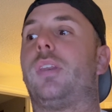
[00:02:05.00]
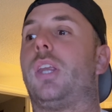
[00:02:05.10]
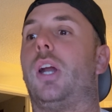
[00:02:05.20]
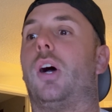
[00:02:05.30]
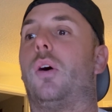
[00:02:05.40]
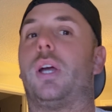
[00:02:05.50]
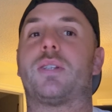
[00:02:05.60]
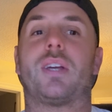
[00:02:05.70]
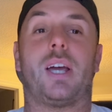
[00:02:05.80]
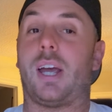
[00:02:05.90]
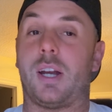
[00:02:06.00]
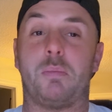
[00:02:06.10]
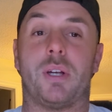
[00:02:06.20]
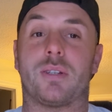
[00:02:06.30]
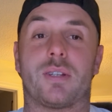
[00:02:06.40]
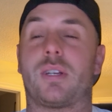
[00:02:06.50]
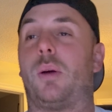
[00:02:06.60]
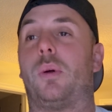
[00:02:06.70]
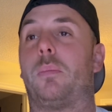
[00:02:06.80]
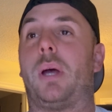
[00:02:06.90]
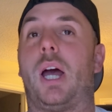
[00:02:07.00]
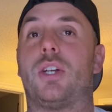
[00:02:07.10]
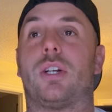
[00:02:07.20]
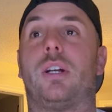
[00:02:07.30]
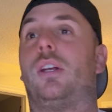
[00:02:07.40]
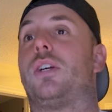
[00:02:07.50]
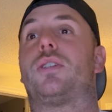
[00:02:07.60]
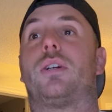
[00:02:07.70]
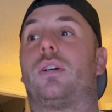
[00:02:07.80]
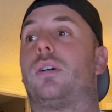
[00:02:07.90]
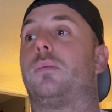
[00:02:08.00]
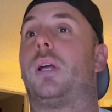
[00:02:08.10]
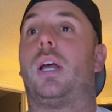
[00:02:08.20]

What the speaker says: it's like any business, I would imagine, unless you're,